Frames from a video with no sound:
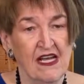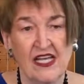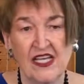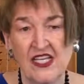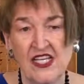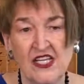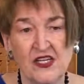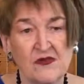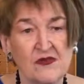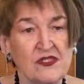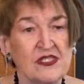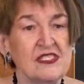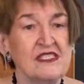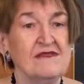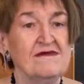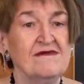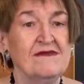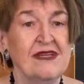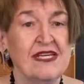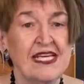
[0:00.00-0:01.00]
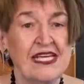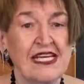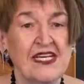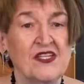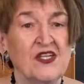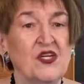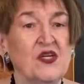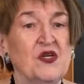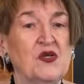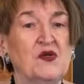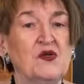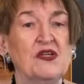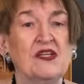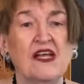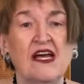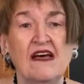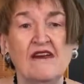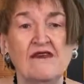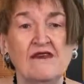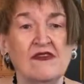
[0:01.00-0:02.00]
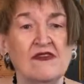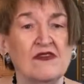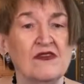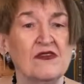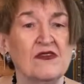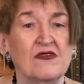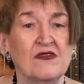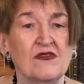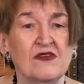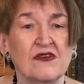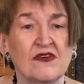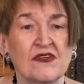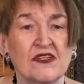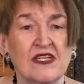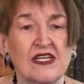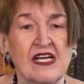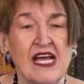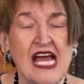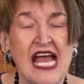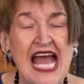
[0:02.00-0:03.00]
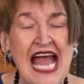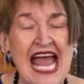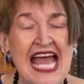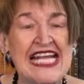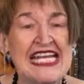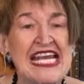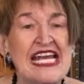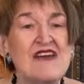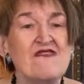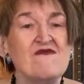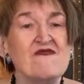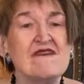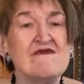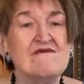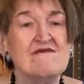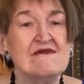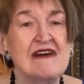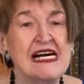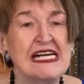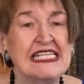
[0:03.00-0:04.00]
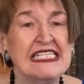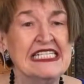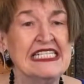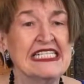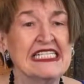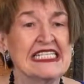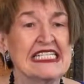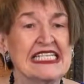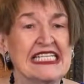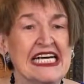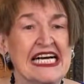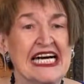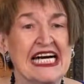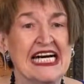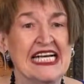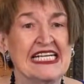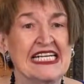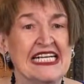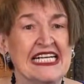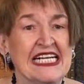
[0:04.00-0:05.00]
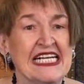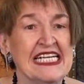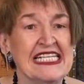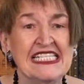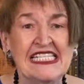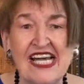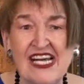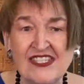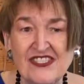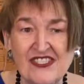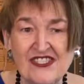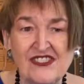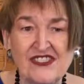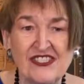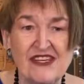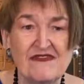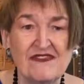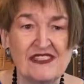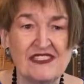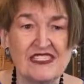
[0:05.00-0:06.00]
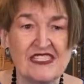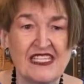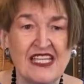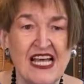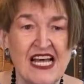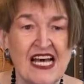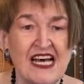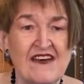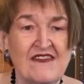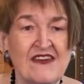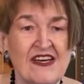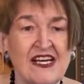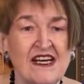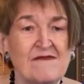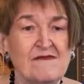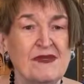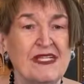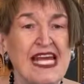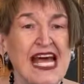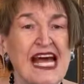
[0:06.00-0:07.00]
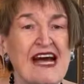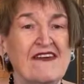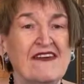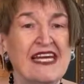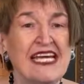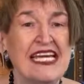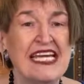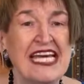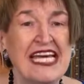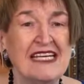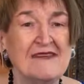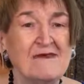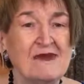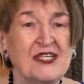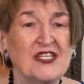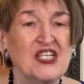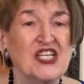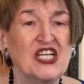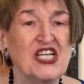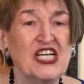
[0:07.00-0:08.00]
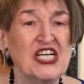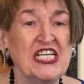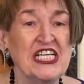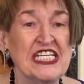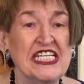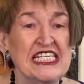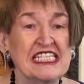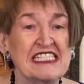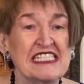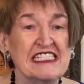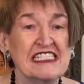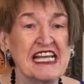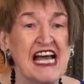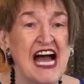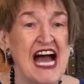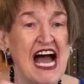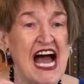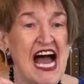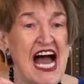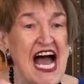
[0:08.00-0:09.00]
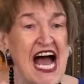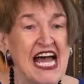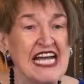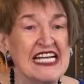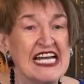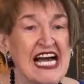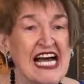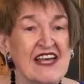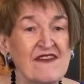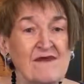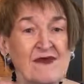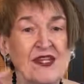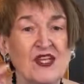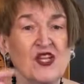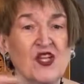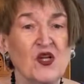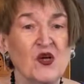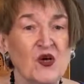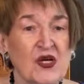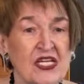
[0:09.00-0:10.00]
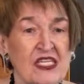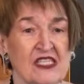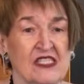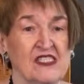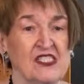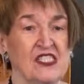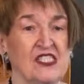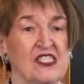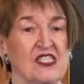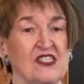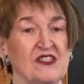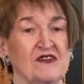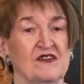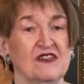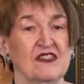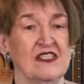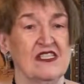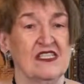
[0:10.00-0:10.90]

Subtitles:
Here was a man who loved the Lord, and he reminded God not just of his love, but how he had been good. And he says, and I've been loyal to you.